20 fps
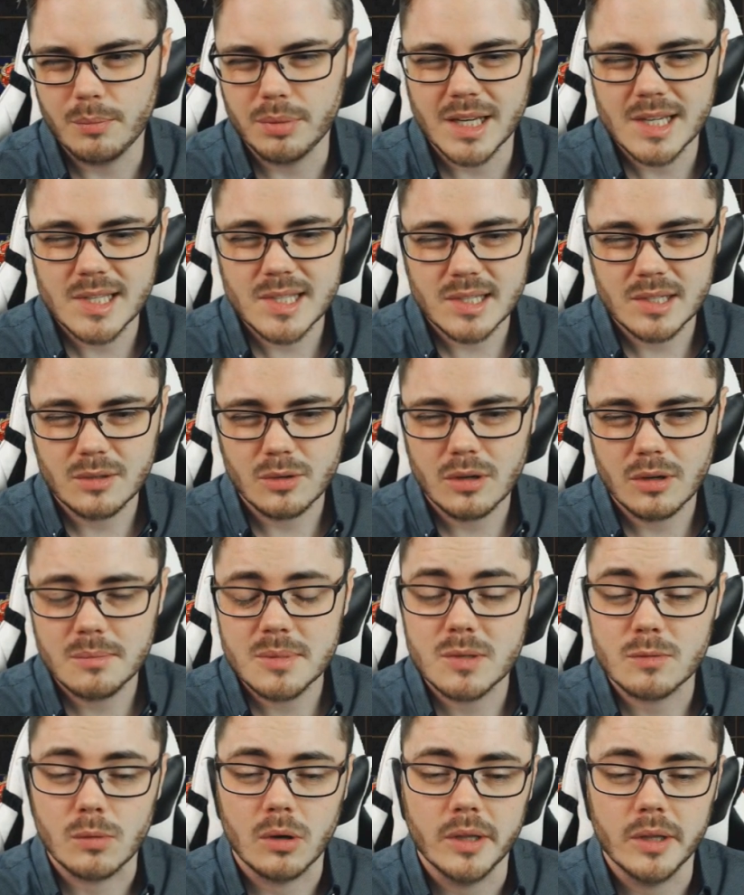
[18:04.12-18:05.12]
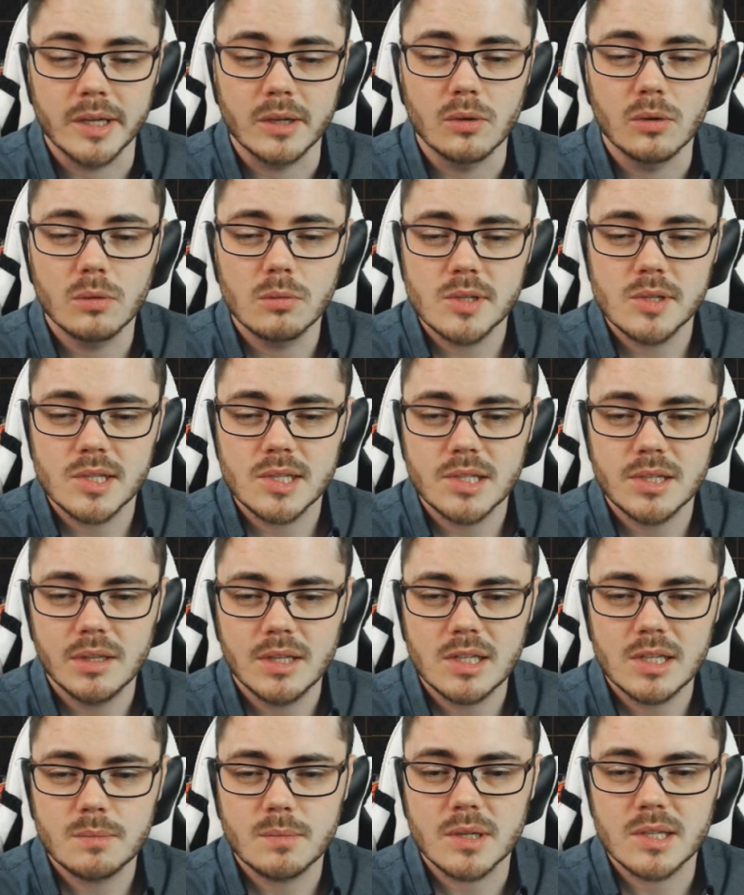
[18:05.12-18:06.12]
blessed orbs rolling all resist on
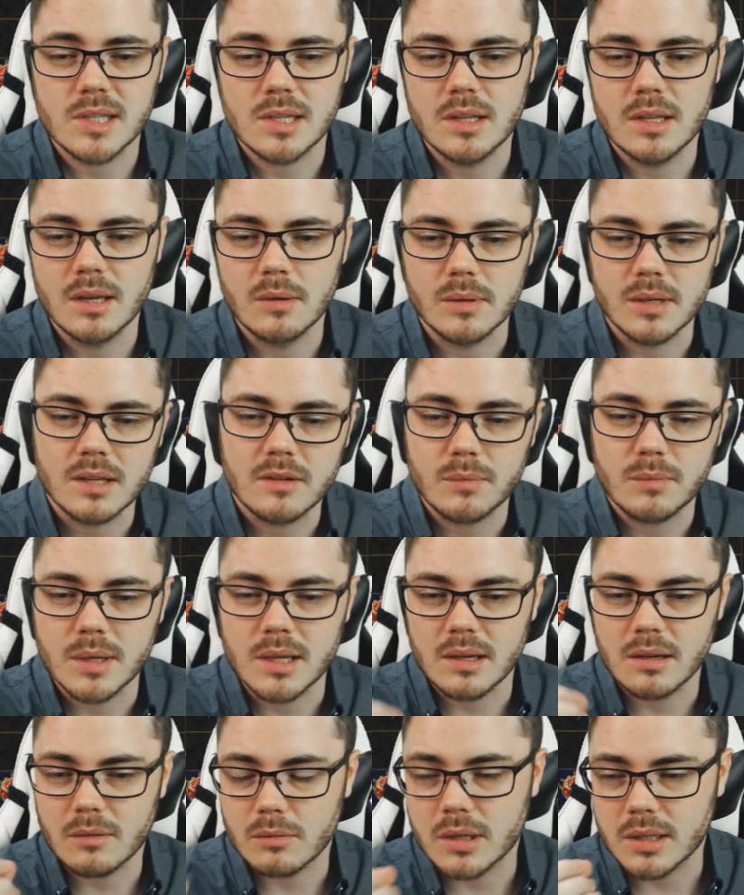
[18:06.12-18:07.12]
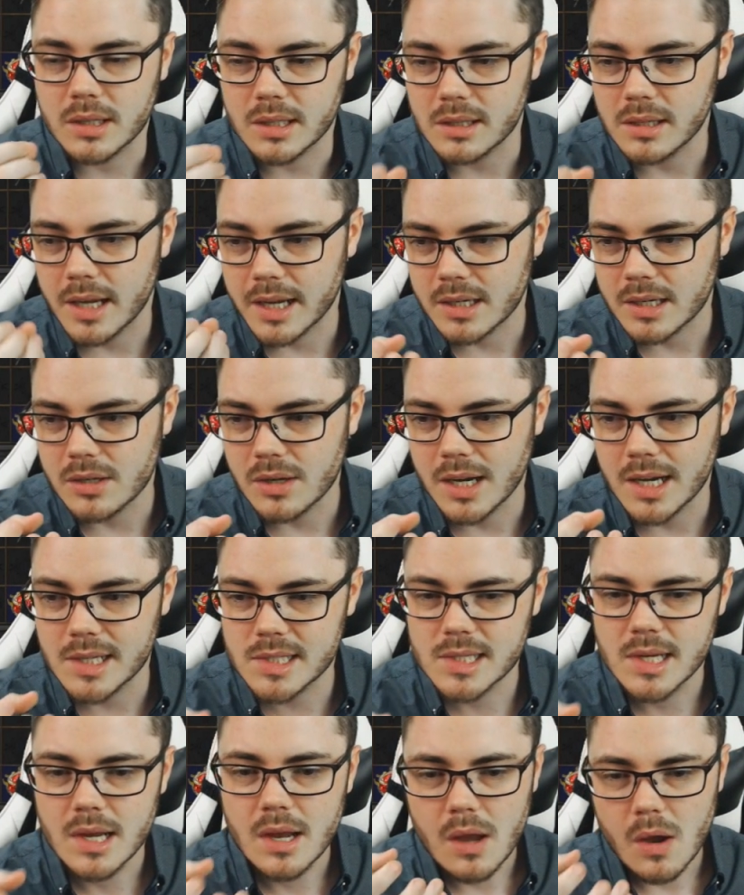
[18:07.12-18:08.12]
this, because I knew that would give me a really like
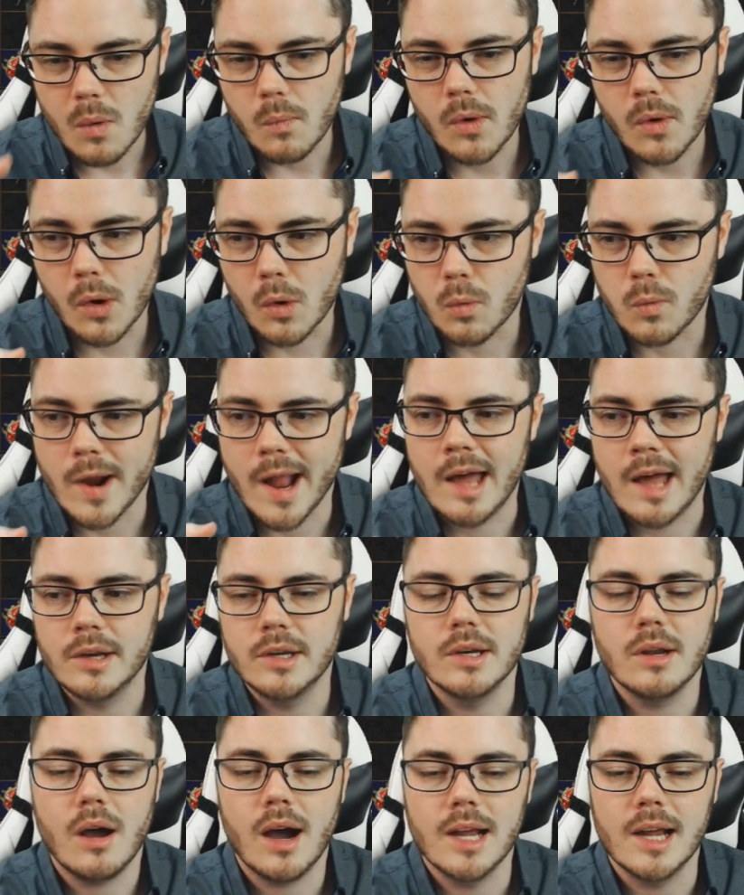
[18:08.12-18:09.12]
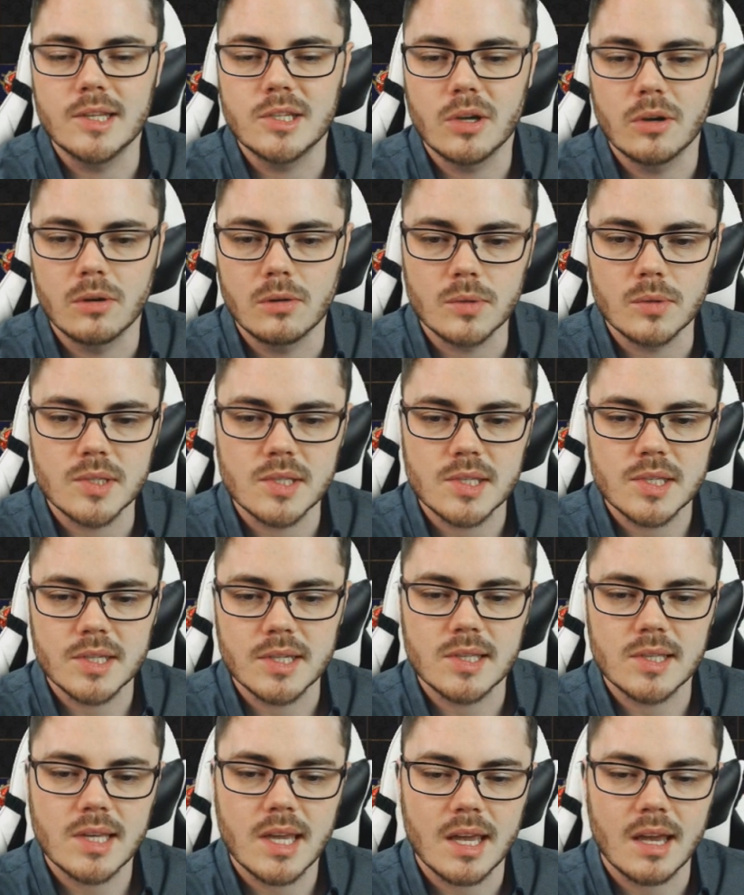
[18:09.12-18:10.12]
nice, well-rounded high total
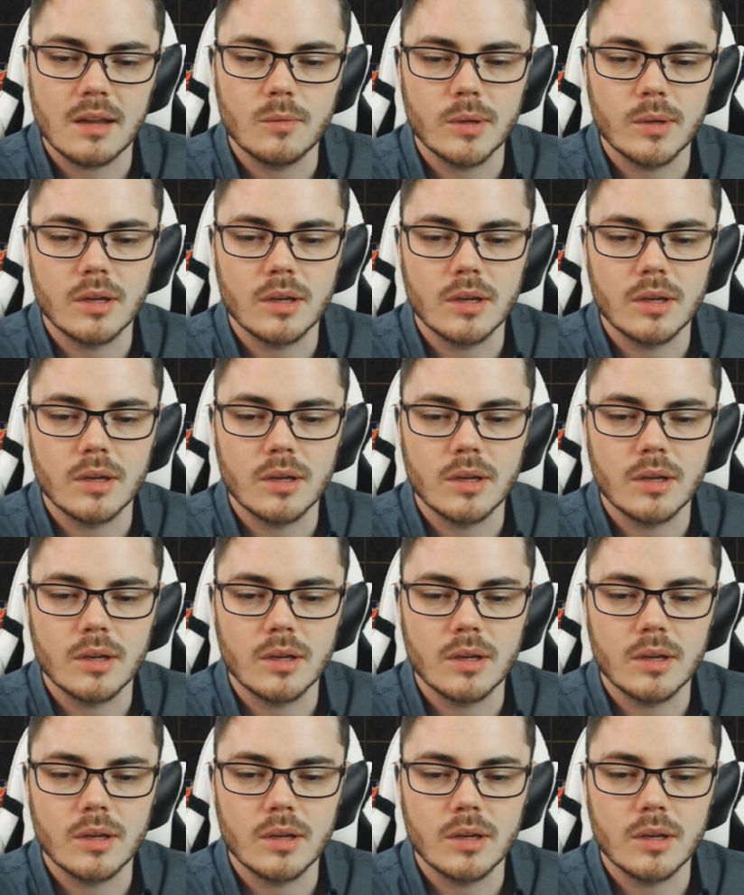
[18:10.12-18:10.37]
resistance count.